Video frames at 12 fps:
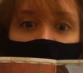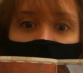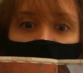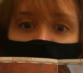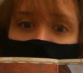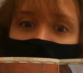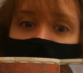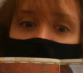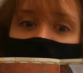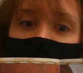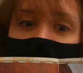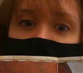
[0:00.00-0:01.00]
Oh my
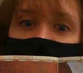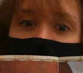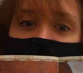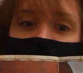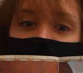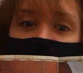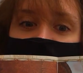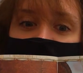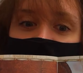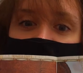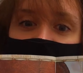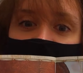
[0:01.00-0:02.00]
goodness.
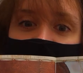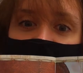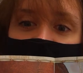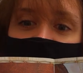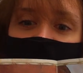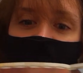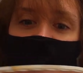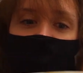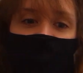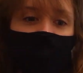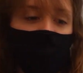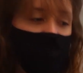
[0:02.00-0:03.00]
That is
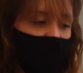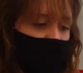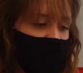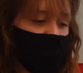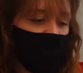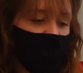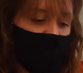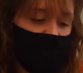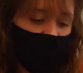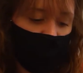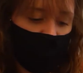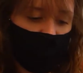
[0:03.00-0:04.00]

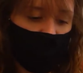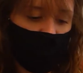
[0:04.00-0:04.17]
crazy.